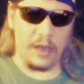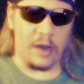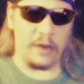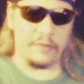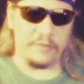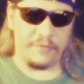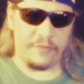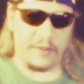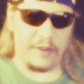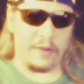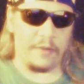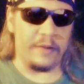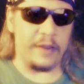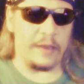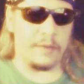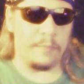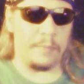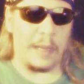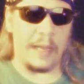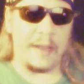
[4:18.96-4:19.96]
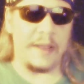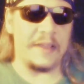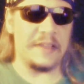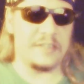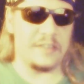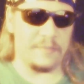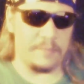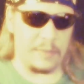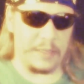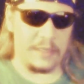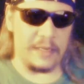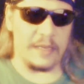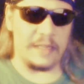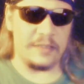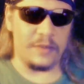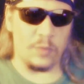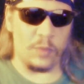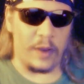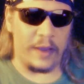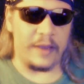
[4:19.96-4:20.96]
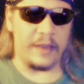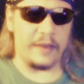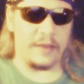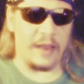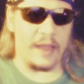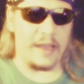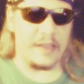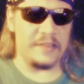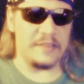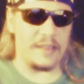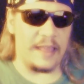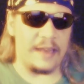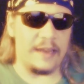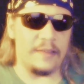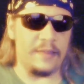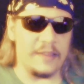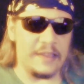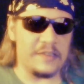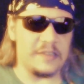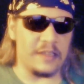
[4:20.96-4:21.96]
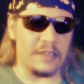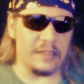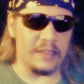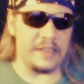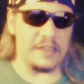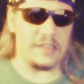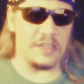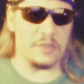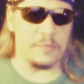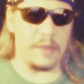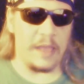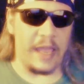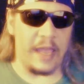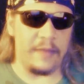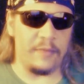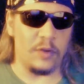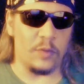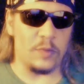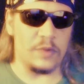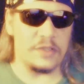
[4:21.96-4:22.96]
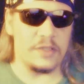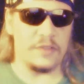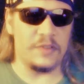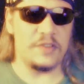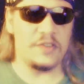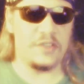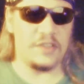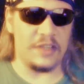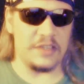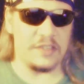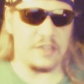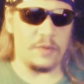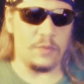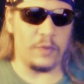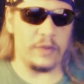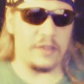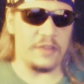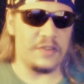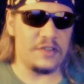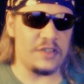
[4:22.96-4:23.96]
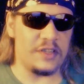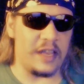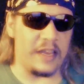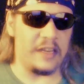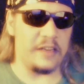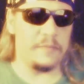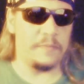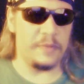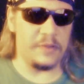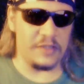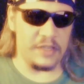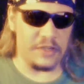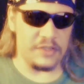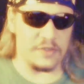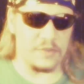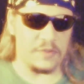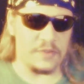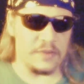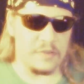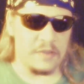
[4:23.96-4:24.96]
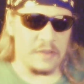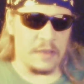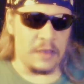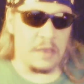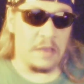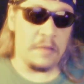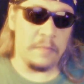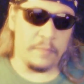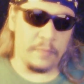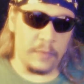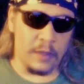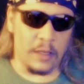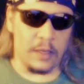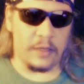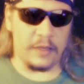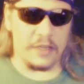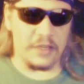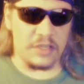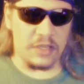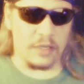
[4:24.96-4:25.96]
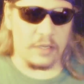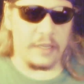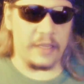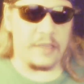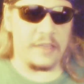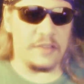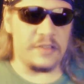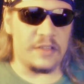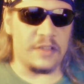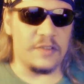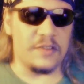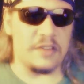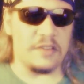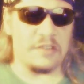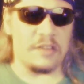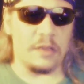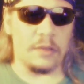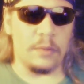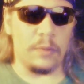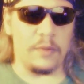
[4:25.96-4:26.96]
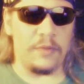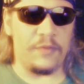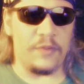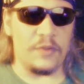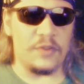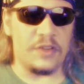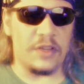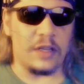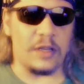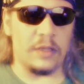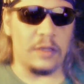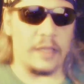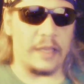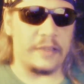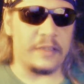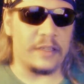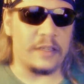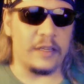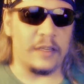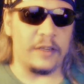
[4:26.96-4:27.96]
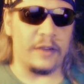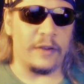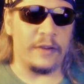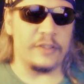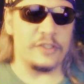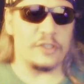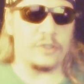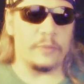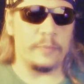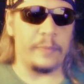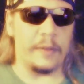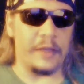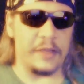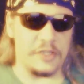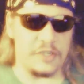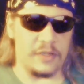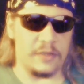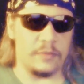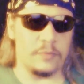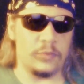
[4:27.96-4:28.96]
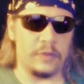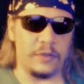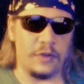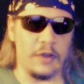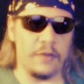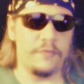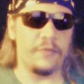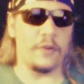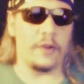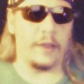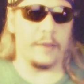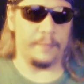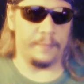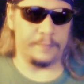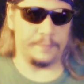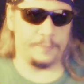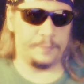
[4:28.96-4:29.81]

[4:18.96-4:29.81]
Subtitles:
unfair and biased of me not to recognize that in this, at least, his behavior was consistent with his stated positions. Additionally, he's consistently refused to collect a congressional pension. Well, good for him.